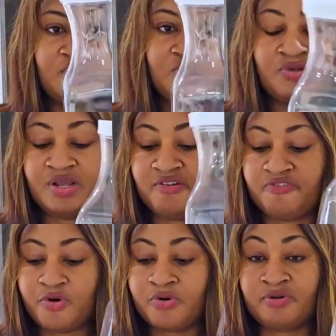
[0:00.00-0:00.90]
So there are
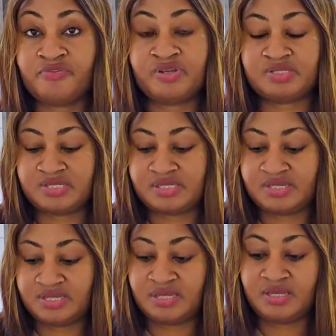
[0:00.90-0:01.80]
4 of it
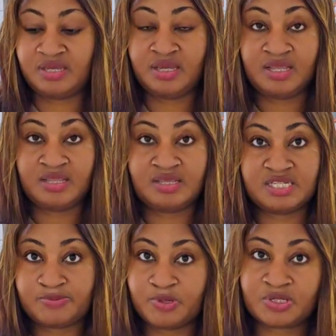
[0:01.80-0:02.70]
in this
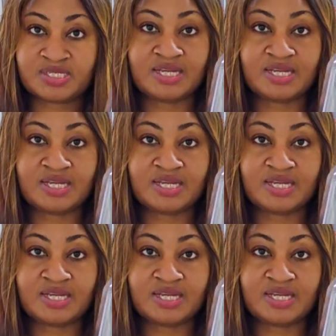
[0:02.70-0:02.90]
box.